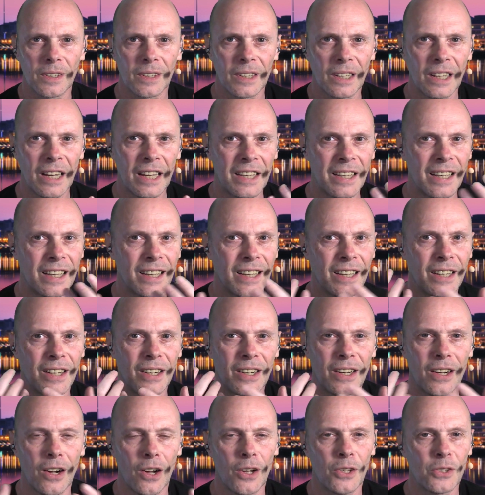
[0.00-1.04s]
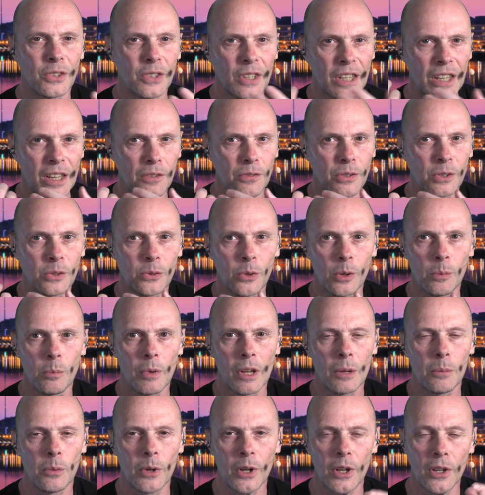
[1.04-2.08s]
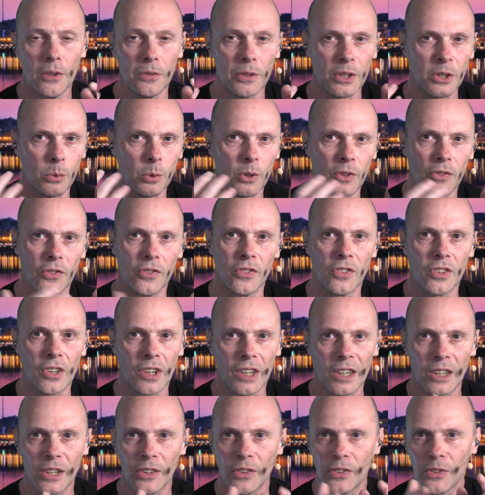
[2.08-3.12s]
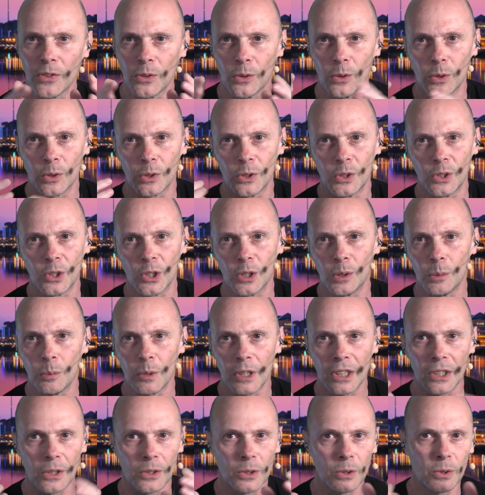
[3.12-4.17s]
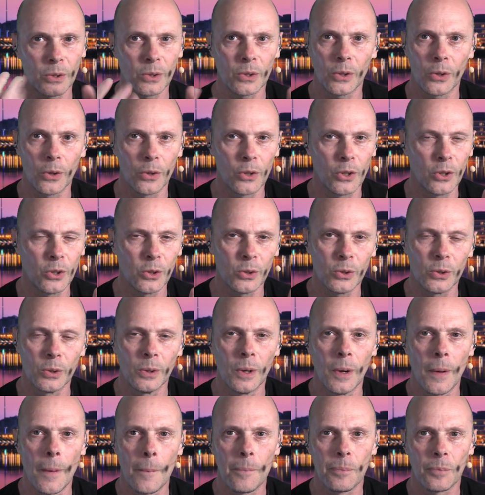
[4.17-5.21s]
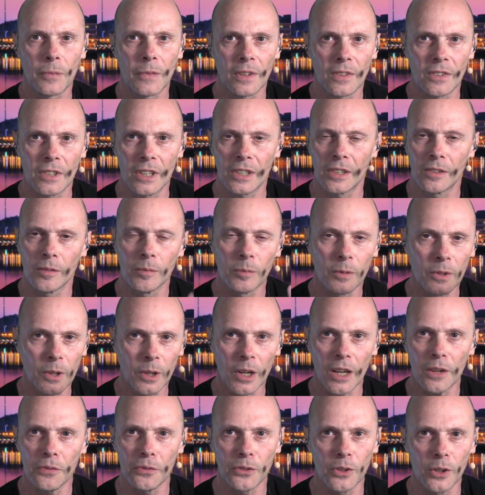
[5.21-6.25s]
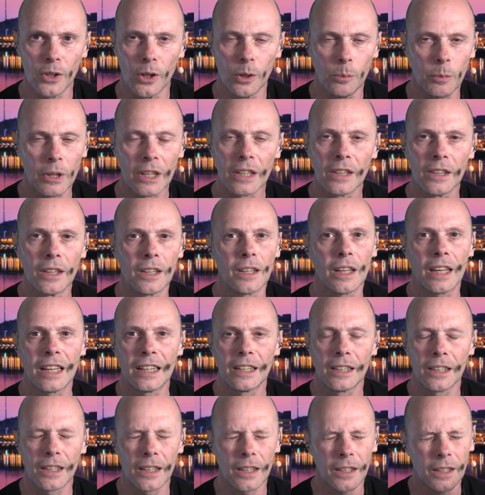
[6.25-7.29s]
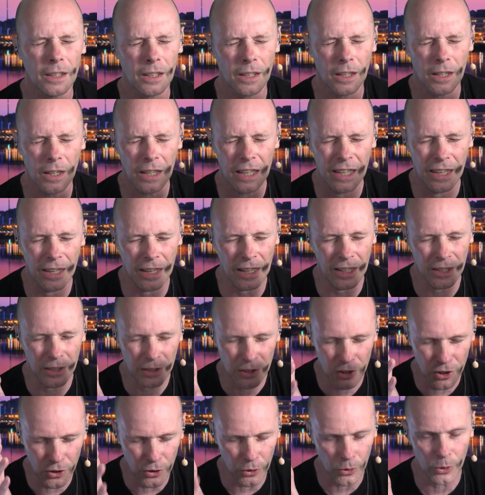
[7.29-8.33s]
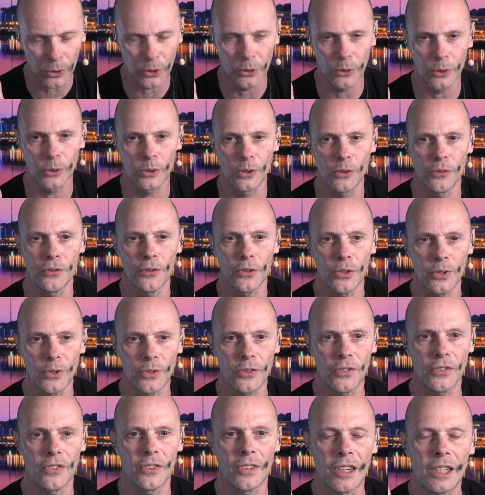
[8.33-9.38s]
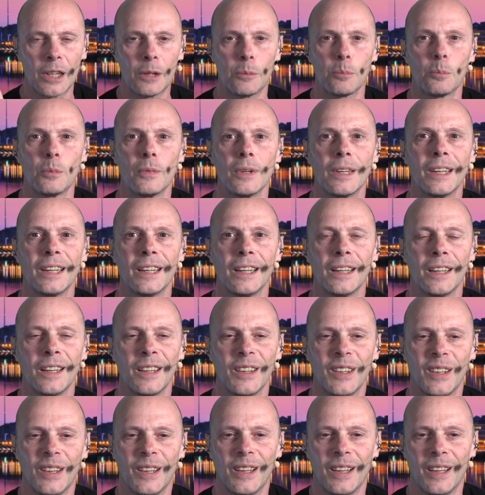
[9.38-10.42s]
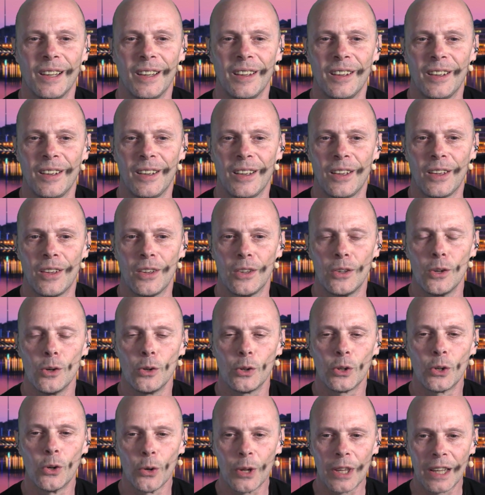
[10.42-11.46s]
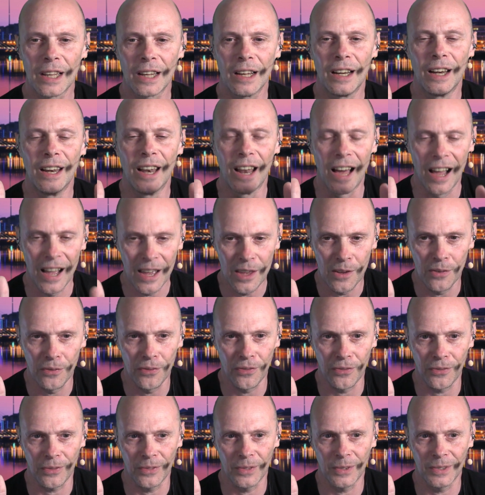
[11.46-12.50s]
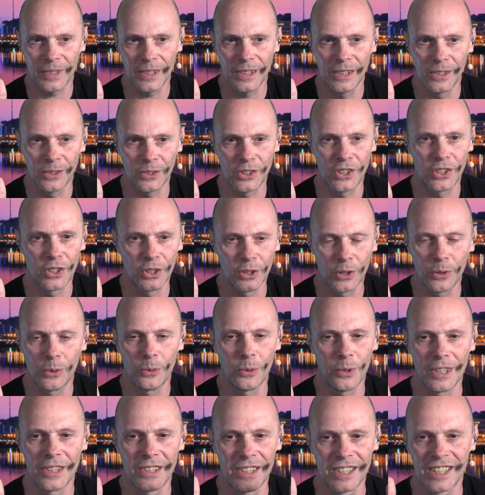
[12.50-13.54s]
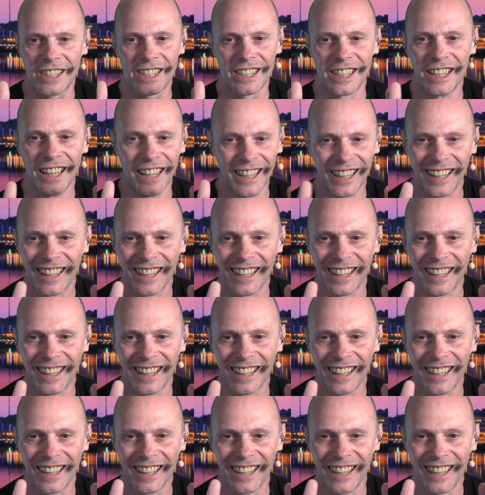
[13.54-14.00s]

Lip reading: I can't even remember if it was Giles or Tommy or you, said you have to come in. And I can assure you, the first time you're going live in a show, it's